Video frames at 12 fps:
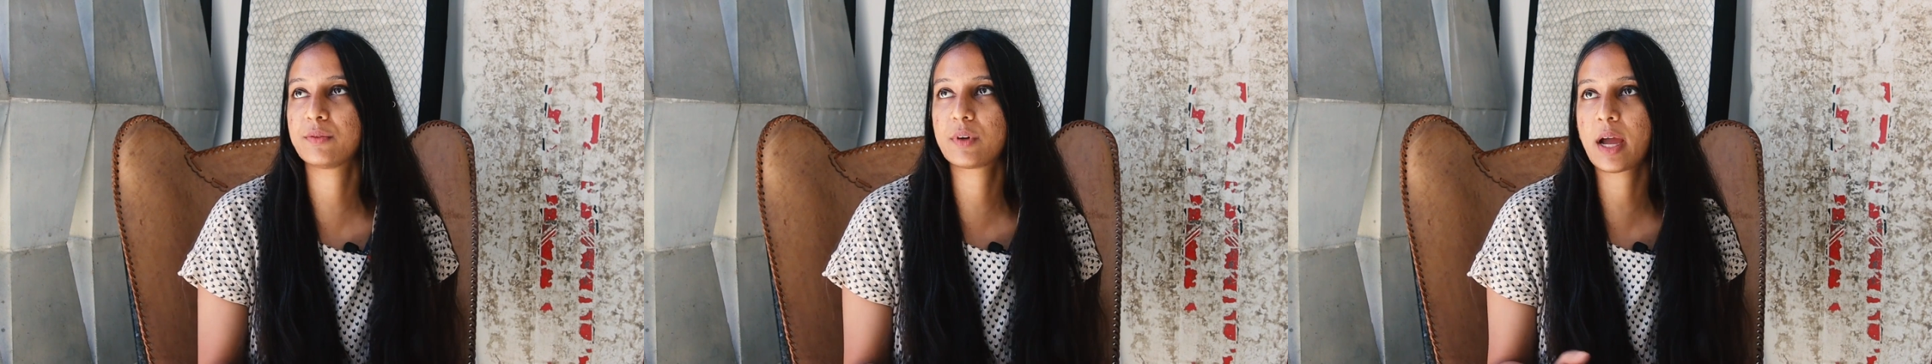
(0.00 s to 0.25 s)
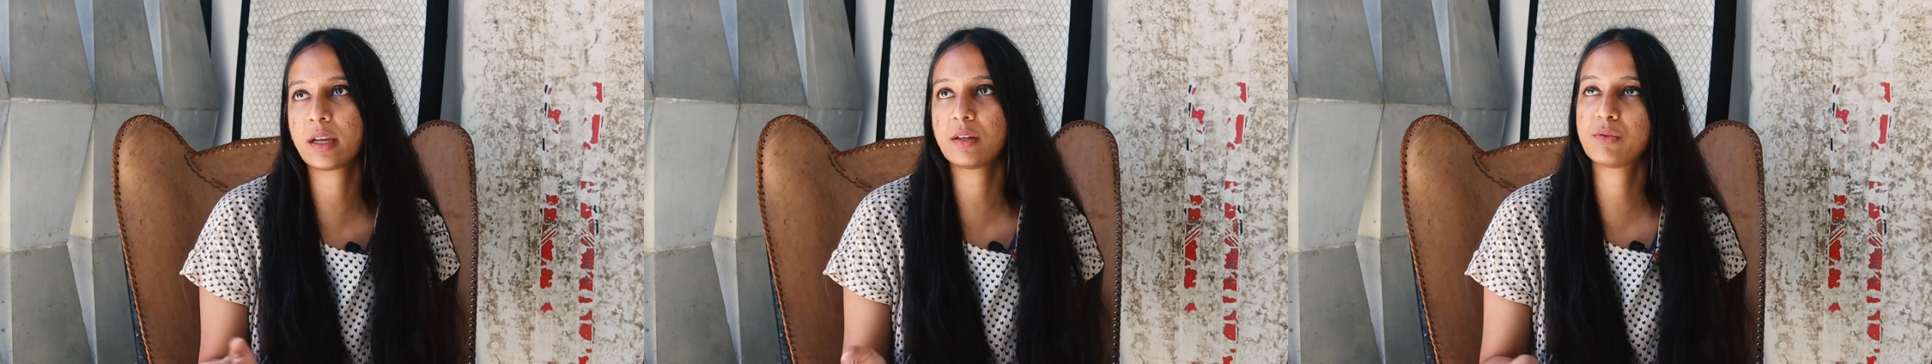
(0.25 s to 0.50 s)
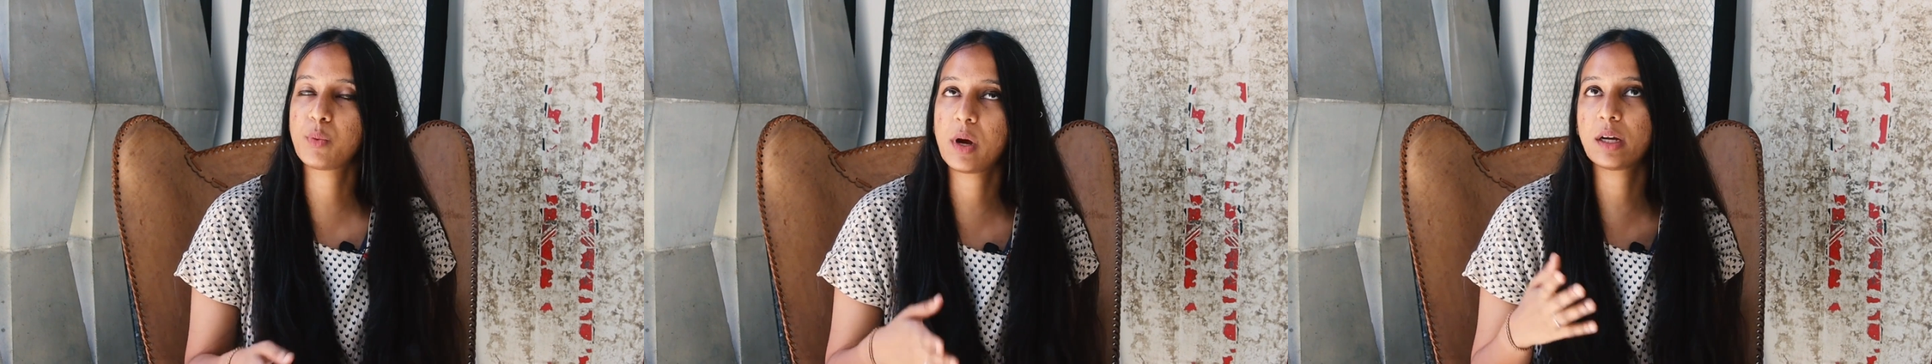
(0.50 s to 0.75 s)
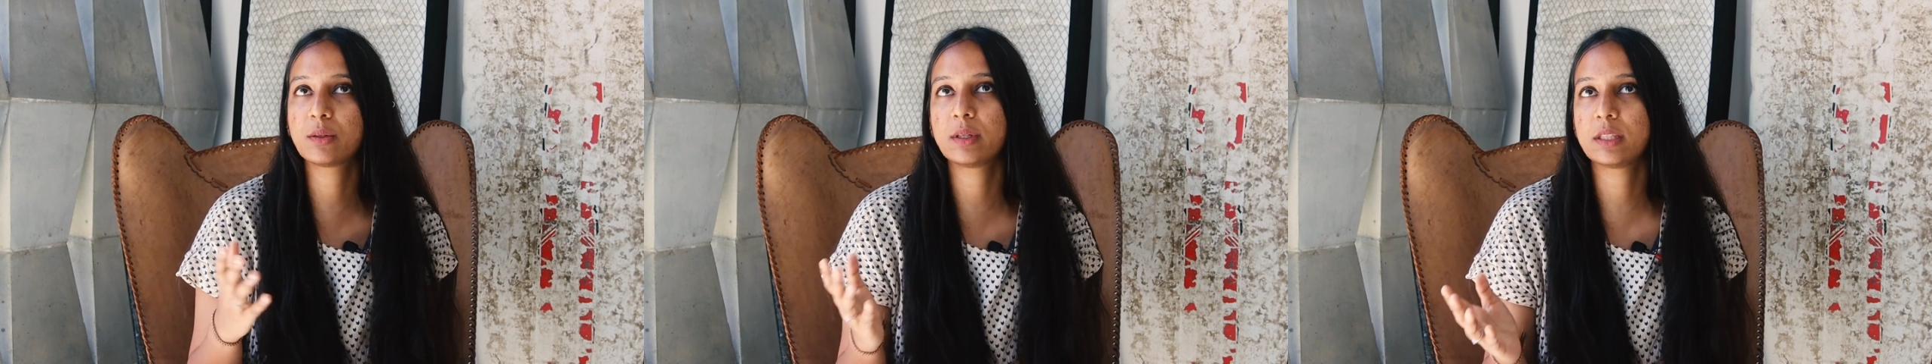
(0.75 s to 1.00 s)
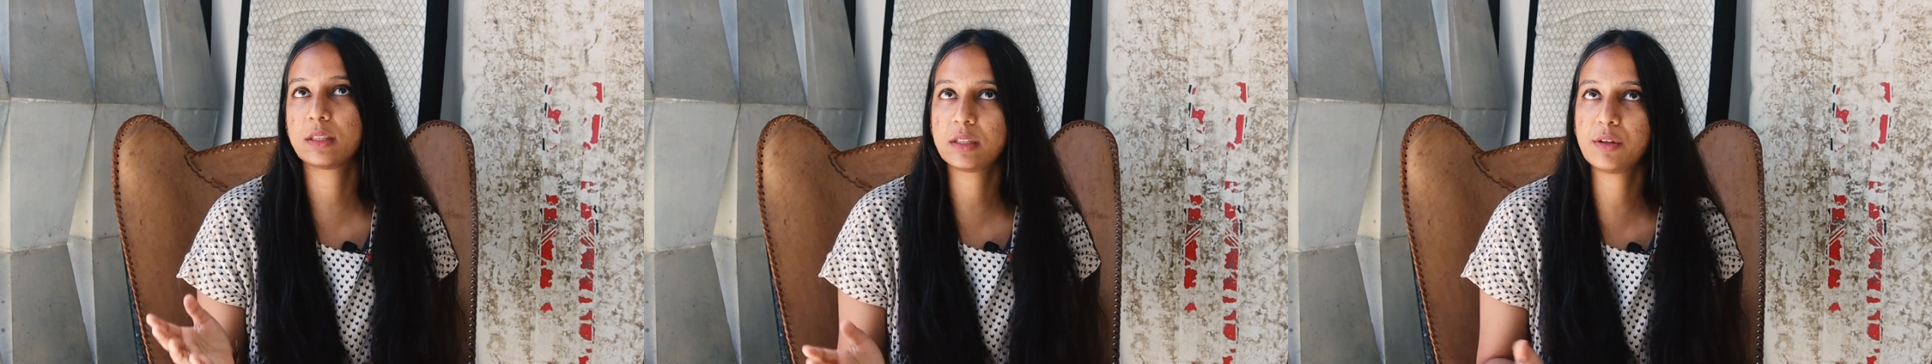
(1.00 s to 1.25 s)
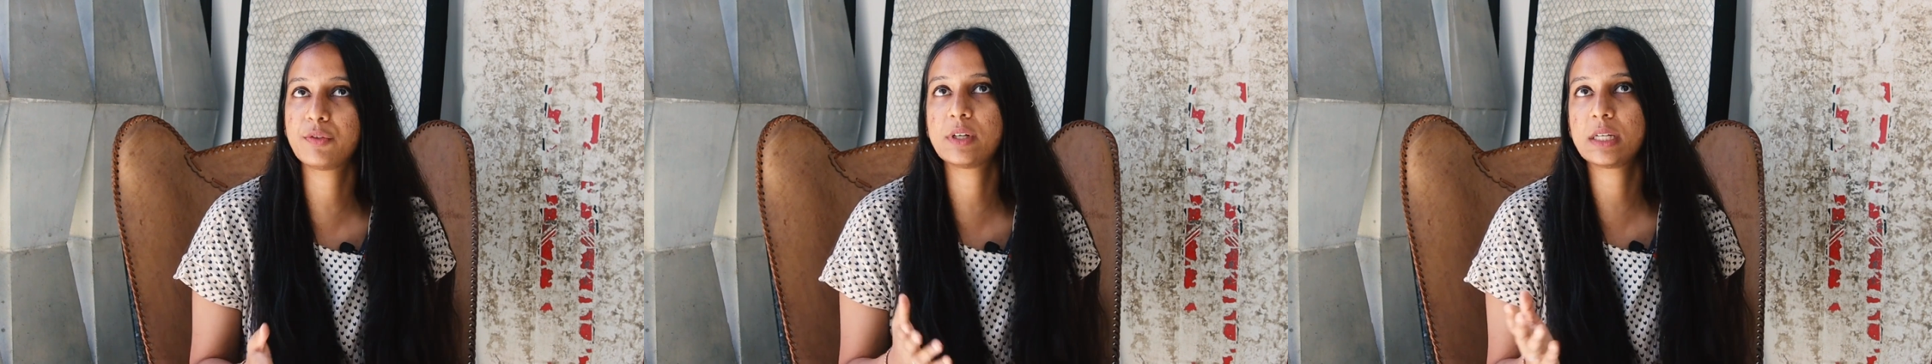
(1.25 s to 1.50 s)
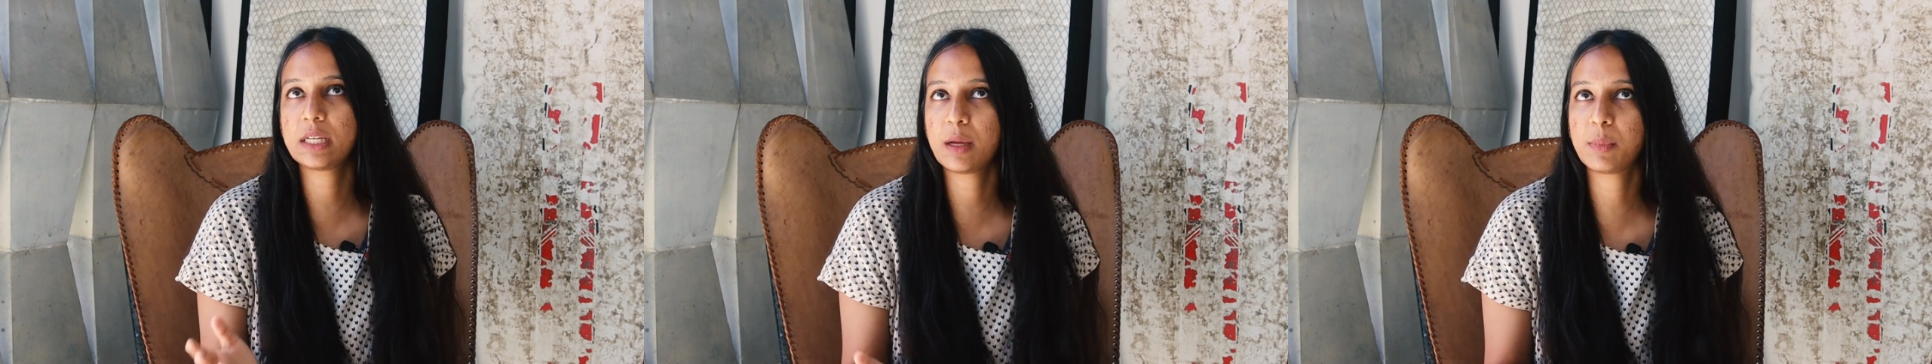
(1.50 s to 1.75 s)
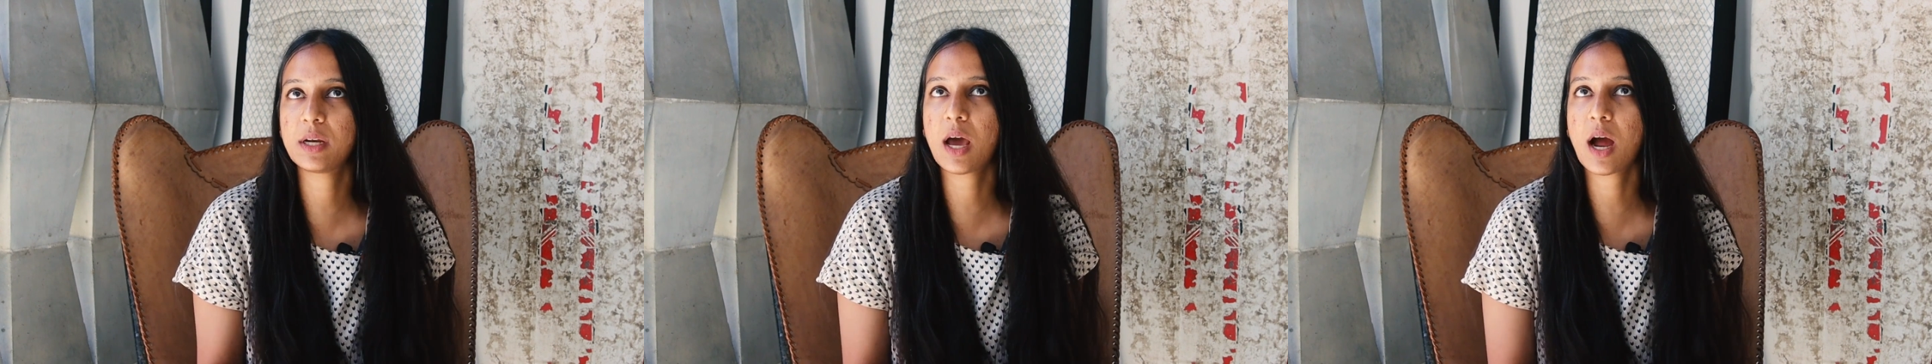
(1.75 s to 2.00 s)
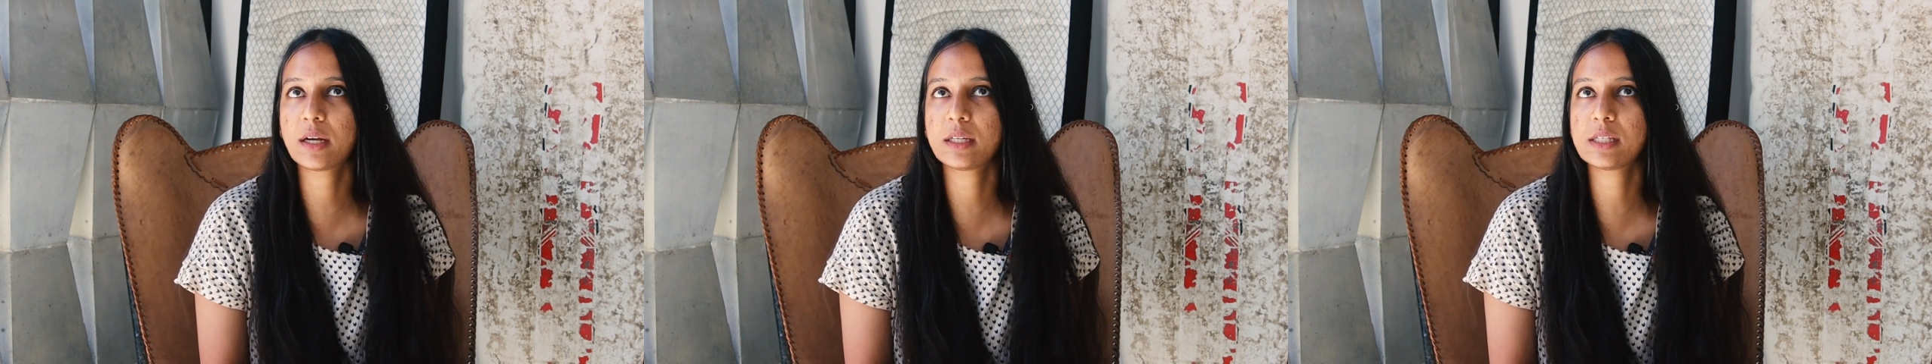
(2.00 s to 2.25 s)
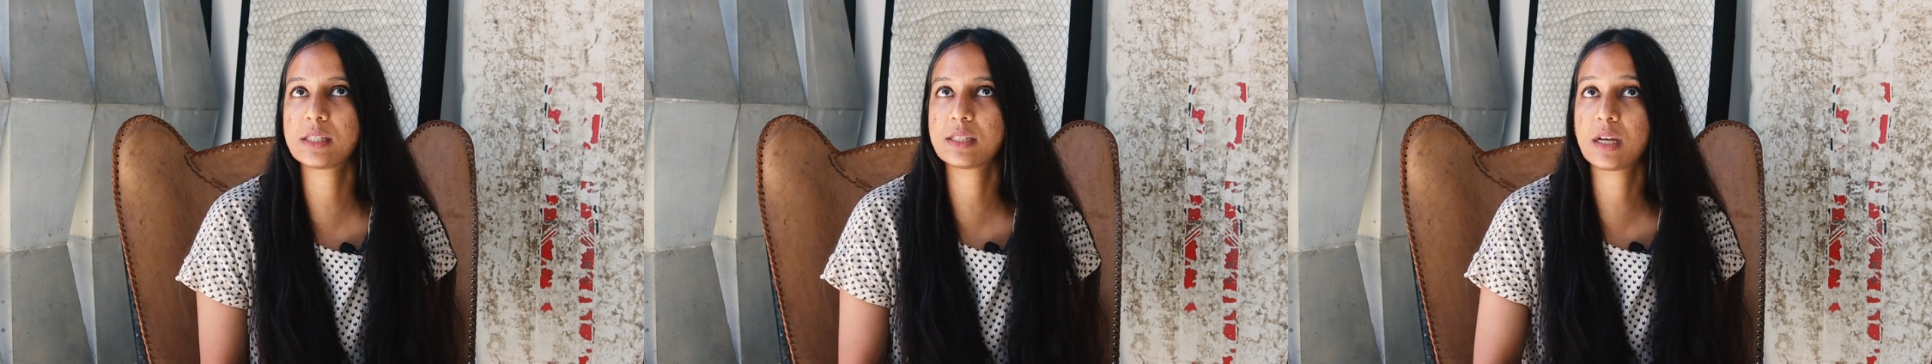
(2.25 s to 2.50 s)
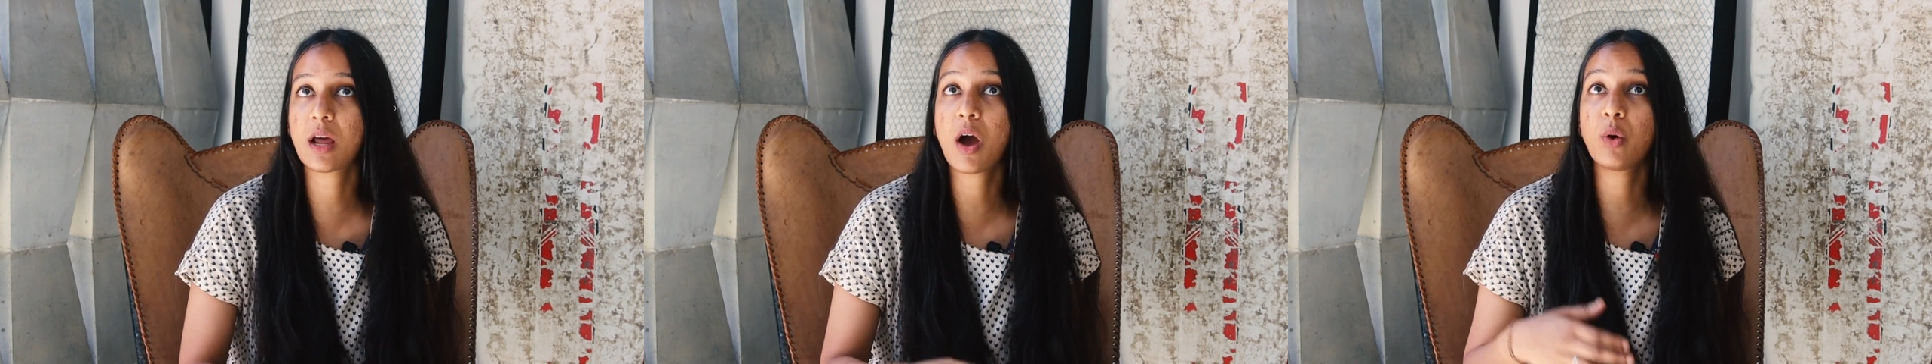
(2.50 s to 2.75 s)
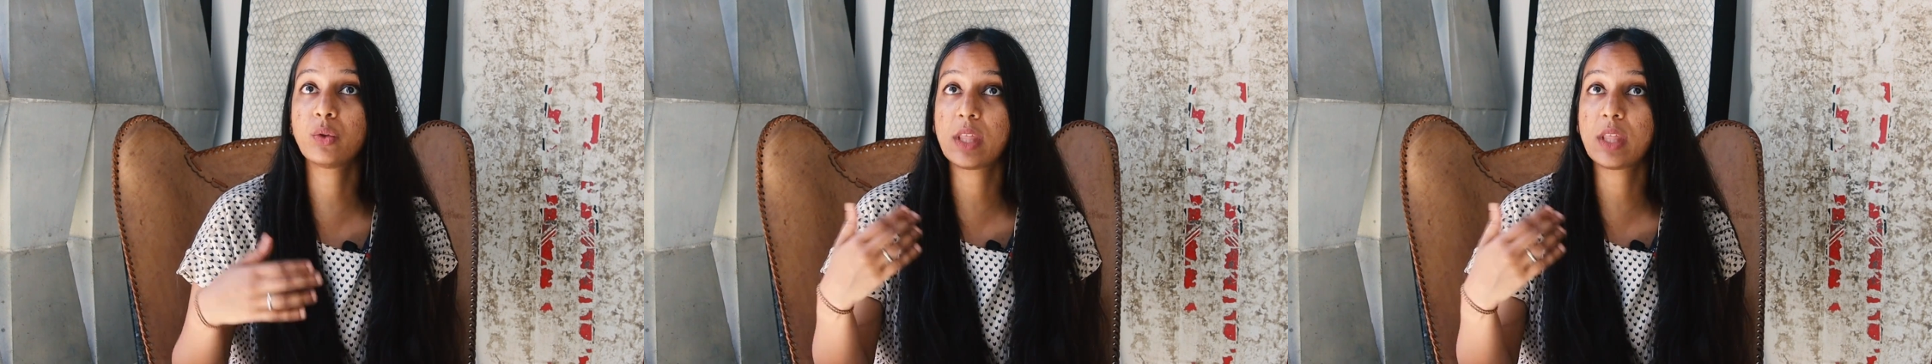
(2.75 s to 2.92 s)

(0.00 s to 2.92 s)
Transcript: kind of worked with different labeled artists and how